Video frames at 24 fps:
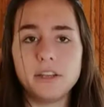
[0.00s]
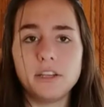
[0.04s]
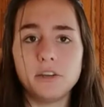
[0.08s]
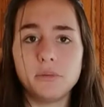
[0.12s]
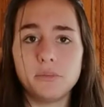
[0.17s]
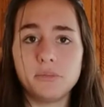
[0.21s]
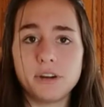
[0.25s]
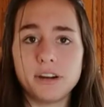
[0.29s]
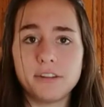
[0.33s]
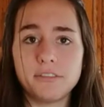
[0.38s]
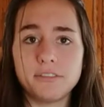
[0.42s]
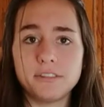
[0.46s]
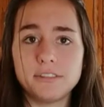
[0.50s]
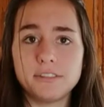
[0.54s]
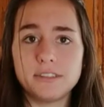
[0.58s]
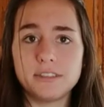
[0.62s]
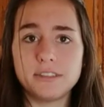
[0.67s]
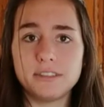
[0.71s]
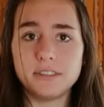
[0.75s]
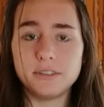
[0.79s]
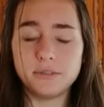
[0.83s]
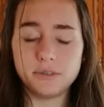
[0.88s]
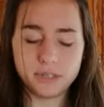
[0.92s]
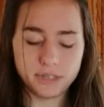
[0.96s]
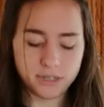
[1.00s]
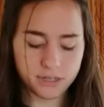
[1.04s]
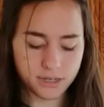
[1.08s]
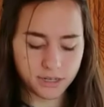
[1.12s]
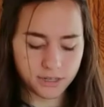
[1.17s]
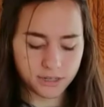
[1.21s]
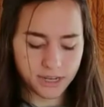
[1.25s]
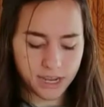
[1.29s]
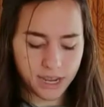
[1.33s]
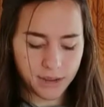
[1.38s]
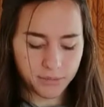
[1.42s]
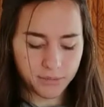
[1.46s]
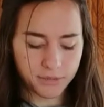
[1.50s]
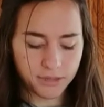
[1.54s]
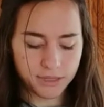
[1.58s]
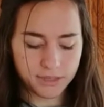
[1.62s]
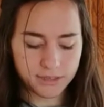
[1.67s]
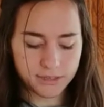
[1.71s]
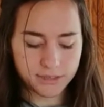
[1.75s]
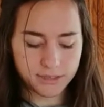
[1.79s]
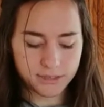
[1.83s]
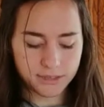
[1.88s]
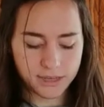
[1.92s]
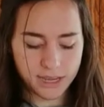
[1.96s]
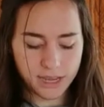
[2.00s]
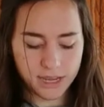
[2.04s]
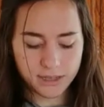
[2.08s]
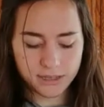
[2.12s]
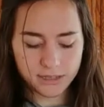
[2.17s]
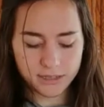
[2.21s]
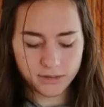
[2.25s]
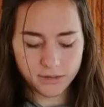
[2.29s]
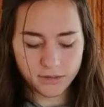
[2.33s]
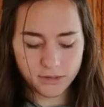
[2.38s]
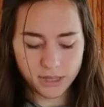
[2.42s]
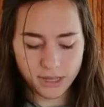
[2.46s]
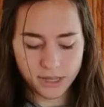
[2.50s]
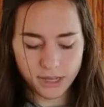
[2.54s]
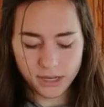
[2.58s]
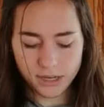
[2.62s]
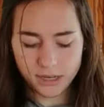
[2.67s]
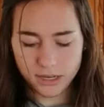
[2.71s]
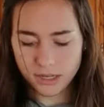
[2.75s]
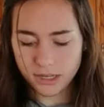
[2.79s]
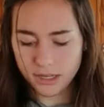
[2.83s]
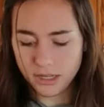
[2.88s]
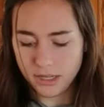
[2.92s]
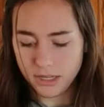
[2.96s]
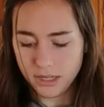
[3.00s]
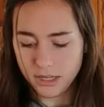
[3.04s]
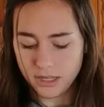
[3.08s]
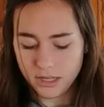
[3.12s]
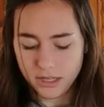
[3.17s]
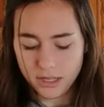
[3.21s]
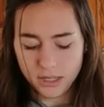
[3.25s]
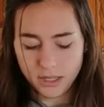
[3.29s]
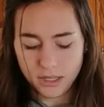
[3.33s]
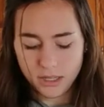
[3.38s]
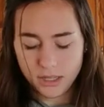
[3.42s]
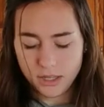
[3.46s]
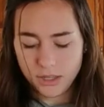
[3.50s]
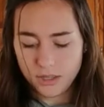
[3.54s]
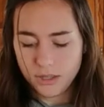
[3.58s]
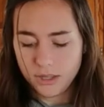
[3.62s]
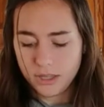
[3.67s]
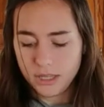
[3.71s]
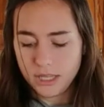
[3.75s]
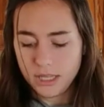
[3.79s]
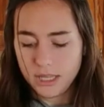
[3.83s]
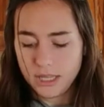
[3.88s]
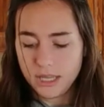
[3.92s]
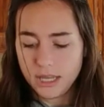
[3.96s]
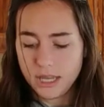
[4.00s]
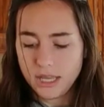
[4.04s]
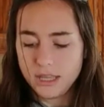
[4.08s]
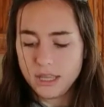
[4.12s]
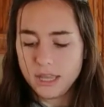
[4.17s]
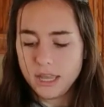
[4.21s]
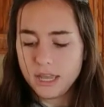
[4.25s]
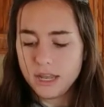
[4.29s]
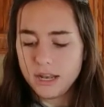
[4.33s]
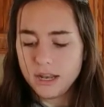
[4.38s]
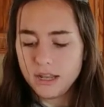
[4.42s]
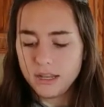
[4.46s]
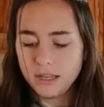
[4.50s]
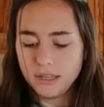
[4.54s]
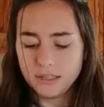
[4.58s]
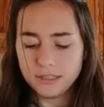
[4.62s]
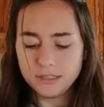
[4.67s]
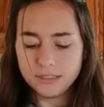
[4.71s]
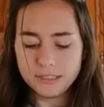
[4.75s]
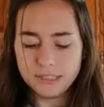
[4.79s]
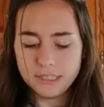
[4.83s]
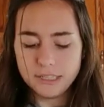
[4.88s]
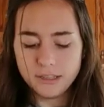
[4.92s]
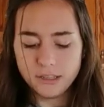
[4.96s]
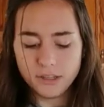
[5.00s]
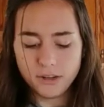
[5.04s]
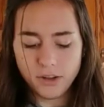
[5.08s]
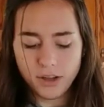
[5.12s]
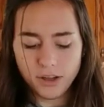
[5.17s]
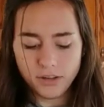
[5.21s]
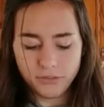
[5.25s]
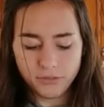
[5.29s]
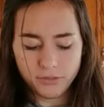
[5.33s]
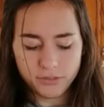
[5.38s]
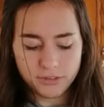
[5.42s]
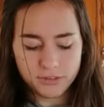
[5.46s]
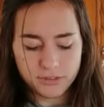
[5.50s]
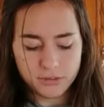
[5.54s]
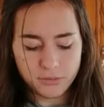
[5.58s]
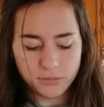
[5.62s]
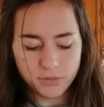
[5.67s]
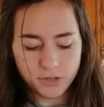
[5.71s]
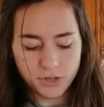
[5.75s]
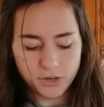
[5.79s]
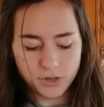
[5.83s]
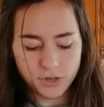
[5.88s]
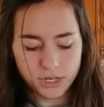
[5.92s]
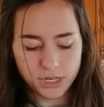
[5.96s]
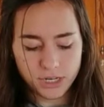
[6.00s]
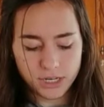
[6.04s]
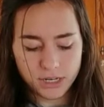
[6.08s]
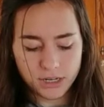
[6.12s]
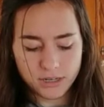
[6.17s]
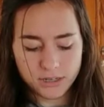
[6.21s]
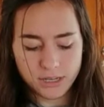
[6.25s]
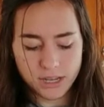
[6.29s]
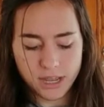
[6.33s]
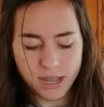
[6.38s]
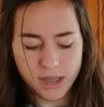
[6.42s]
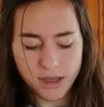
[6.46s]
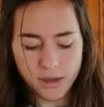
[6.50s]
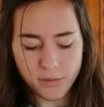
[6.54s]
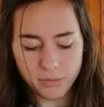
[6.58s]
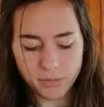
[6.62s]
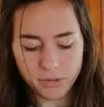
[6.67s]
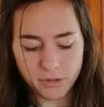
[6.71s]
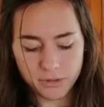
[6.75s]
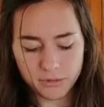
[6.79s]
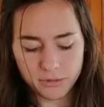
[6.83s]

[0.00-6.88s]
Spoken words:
on your preferences, you can adapt this as you'd like. And then seal it off with some turkey on top.